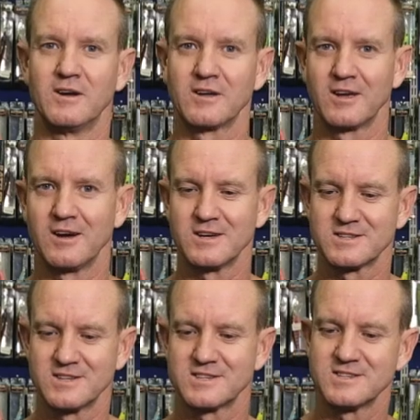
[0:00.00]
Okay
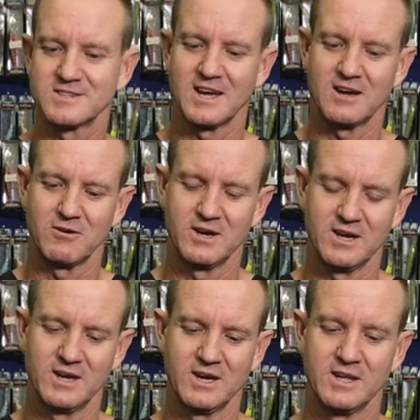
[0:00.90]
guys, this is
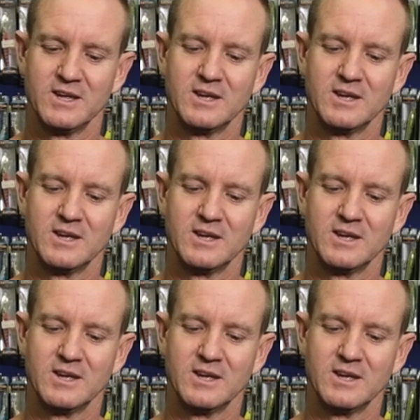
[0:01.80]
our